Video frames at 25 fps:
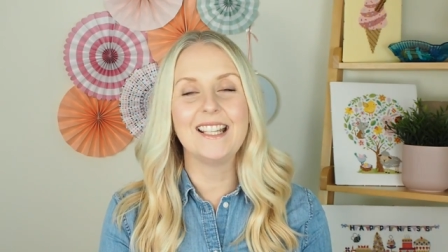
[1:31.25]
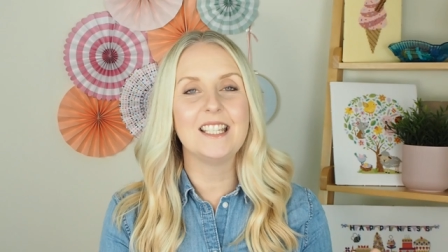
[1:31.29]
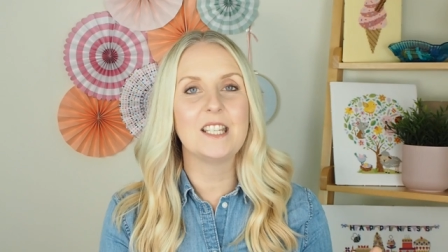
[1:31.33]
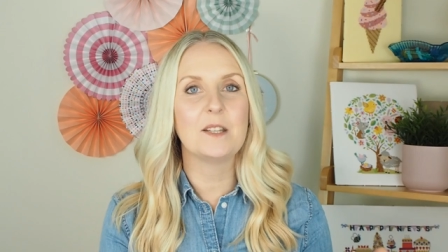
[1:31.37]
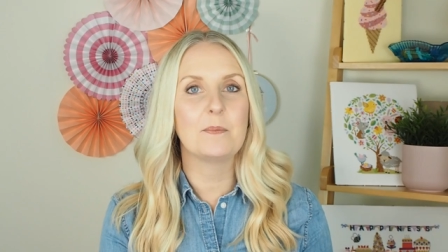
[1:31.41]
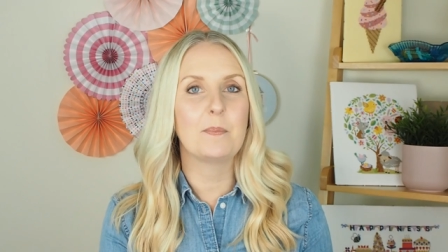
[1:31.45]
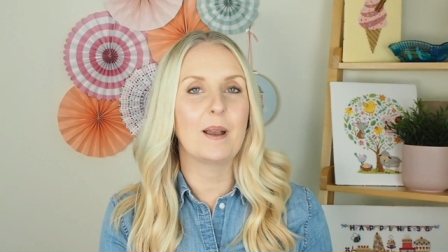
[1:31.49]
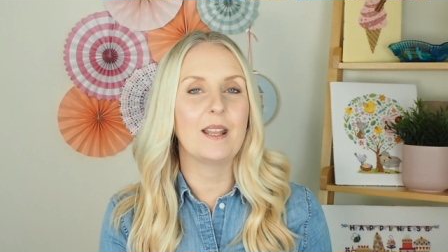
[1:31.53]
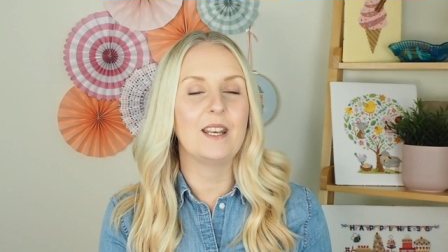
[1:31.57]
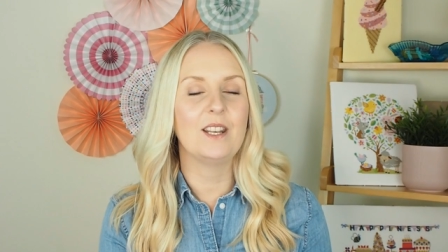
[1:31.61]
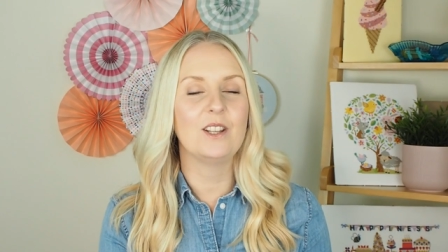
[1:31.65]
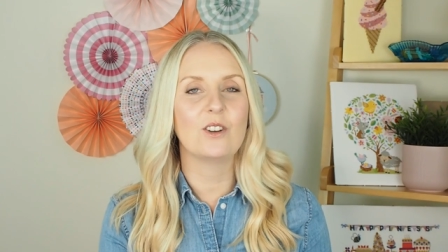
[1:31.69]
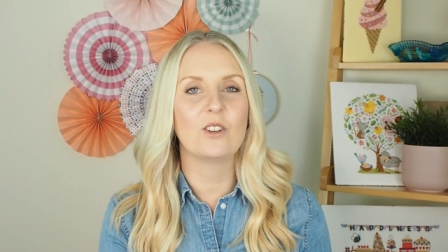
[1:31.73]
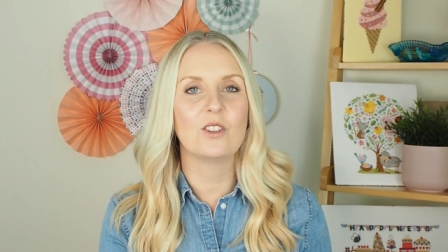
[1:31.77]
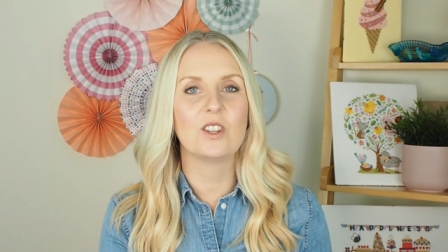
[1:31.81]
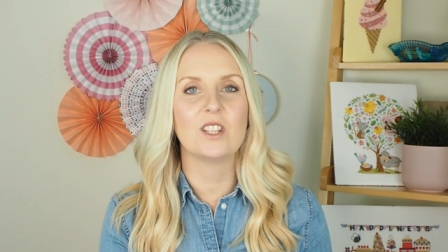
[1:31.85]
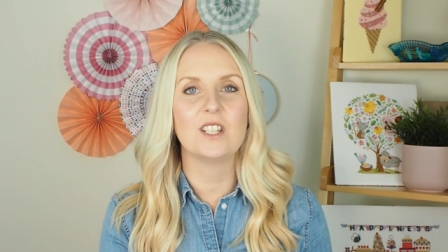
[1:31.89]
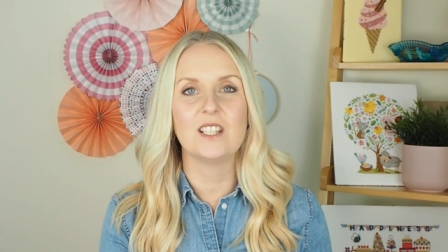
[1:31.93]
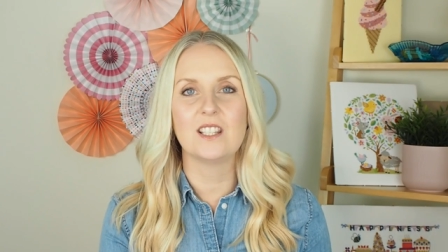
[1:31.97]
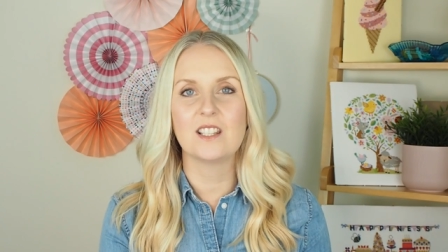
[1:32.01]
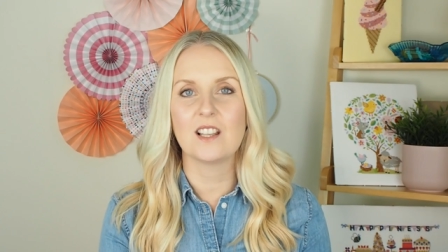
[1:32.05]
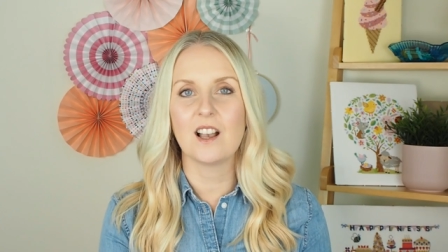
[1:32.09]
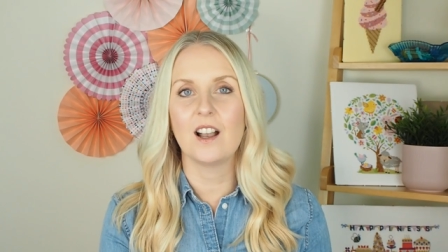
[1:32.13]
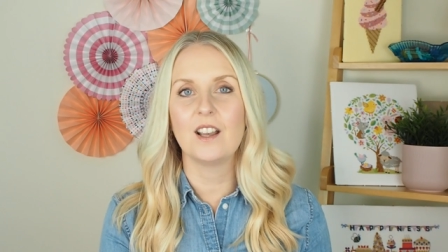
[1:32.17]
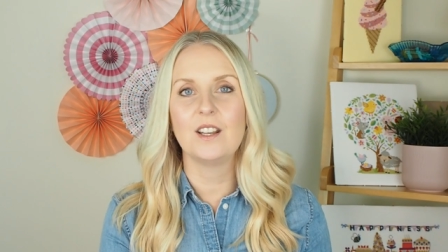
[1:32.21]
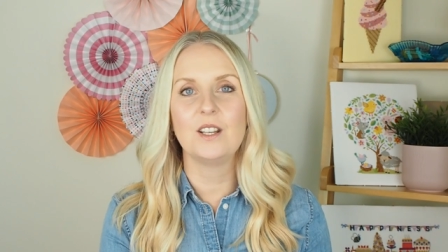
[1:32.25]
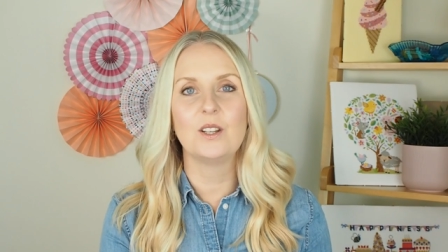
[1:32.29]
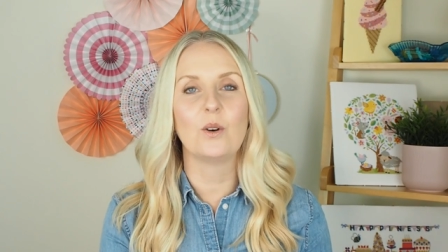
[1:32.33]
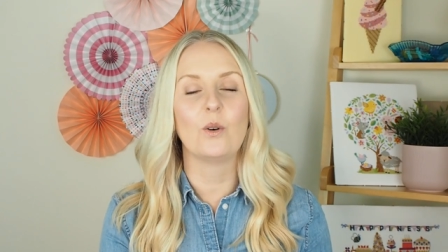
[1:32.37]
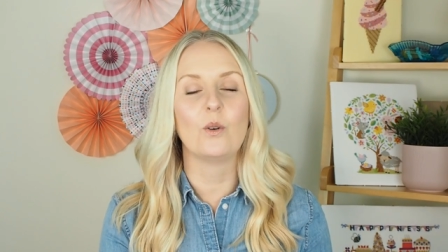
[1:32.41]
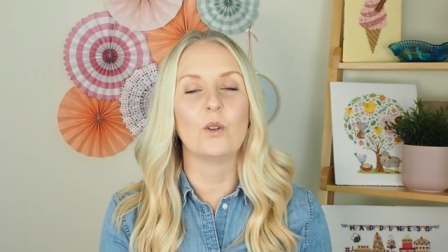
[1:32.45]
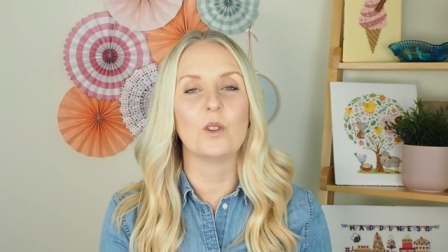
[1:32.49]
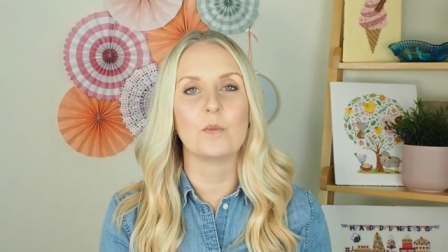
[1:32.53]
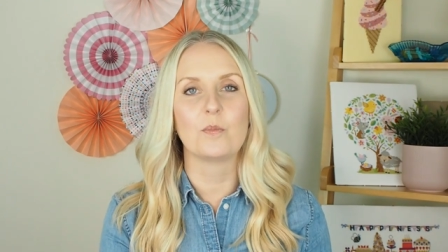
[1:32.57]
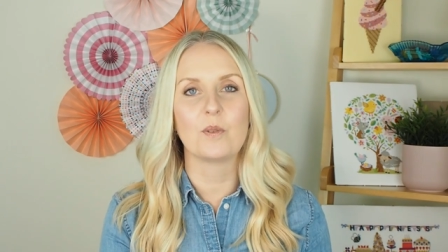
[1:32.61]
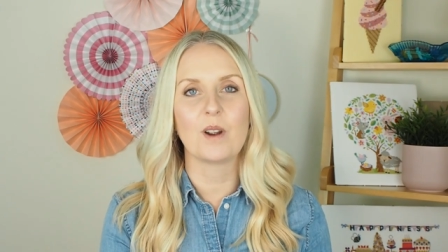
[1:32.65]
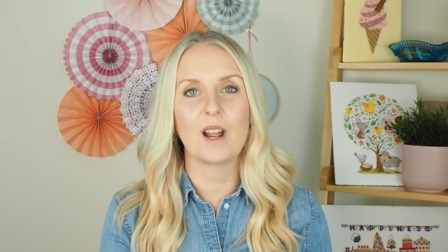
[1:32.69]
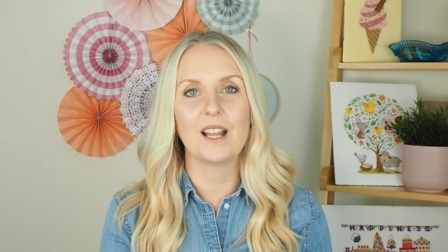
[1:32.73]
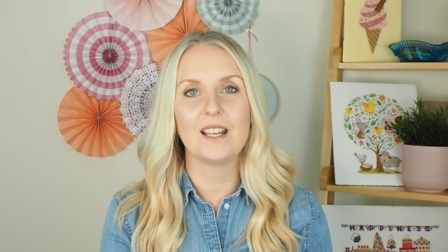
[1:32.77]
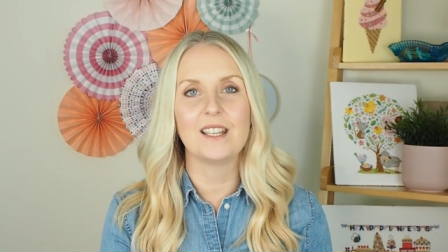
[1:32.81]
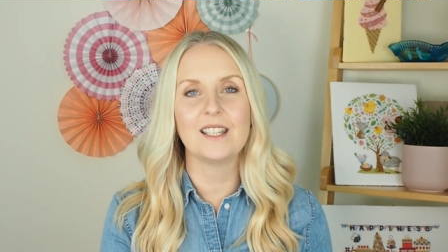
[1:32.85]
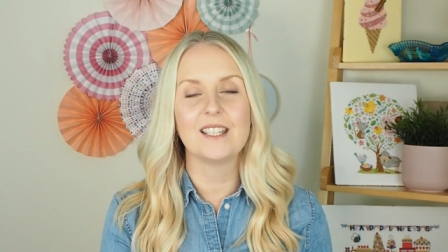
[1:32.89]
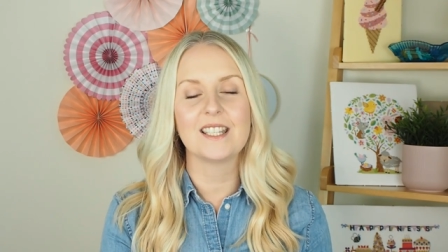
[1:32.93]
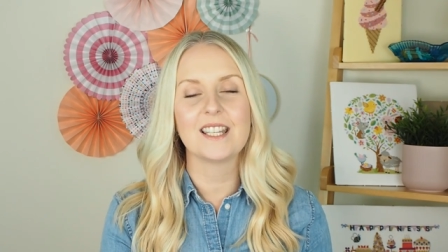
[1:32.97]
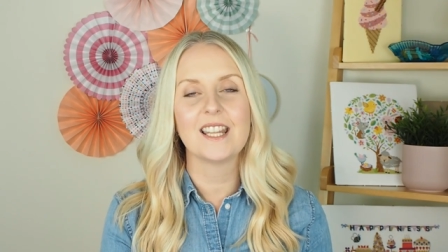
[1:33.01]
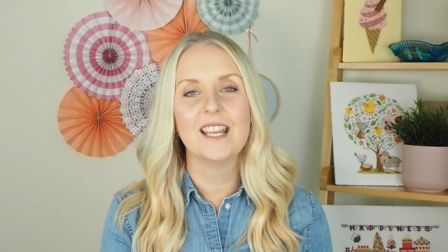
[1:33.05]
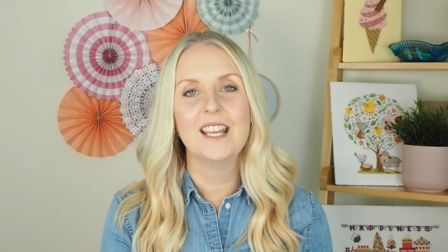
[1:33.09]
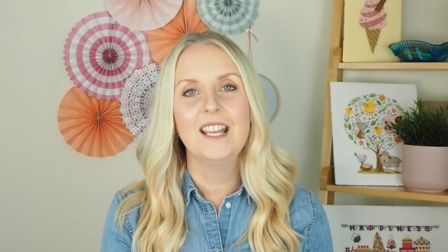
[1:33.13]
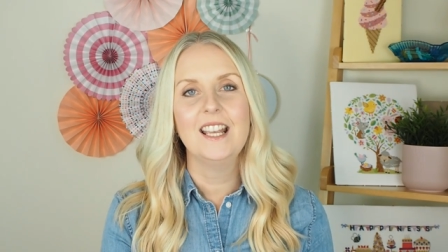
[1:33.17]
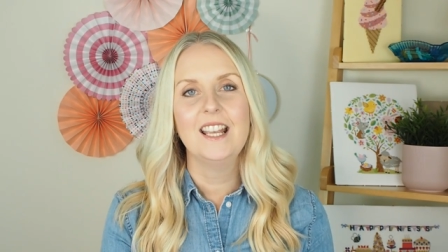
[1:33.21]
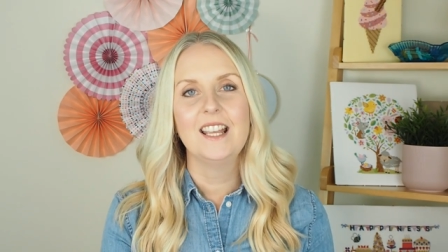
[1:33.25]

depending on the designer or the brand,